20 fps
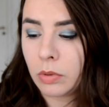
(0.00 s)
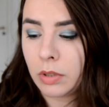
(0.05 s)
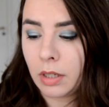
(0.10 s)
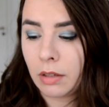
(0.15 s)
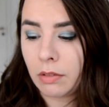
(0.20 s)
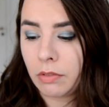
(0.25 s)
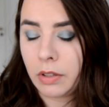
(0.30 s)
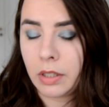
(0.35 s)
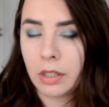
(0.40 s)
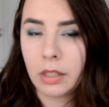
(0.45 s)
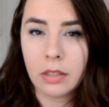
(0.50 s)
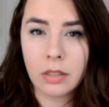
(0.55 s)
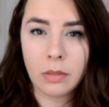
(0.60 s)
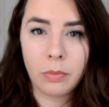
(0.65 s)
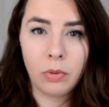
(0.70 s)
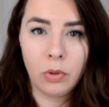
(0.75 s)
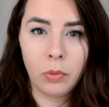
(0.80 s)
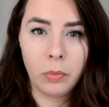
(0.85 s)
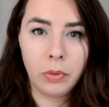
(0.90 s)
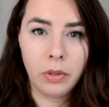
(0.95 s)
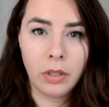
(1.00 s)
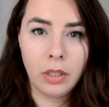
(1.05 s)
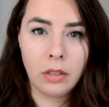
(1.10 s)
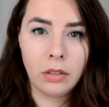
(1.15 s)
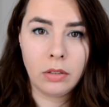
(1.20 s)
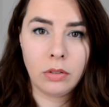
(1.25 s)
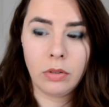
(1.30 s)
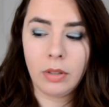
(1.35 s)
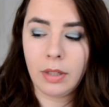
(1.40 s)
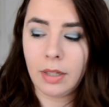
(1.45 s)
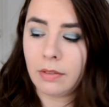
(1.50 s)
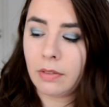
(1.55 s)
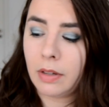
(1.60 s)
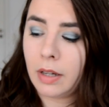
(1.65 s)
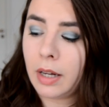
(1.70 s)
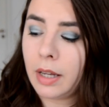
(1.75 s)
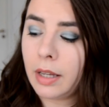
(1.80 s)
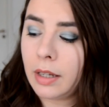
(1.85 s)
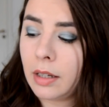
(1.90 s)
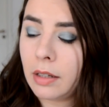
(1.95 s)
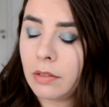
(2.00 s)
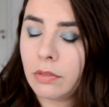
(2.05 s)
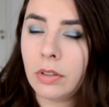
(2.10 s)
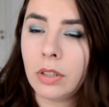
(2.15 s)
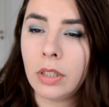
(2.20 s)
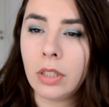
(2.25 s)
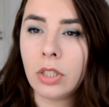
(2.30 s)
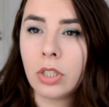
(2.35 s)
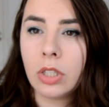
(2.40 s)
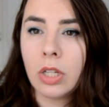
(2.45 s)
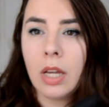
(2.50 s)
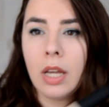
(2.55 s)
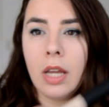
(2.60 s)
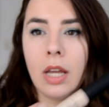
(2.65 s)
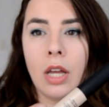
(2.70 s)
when I feel it's appropriate to have a high coverage,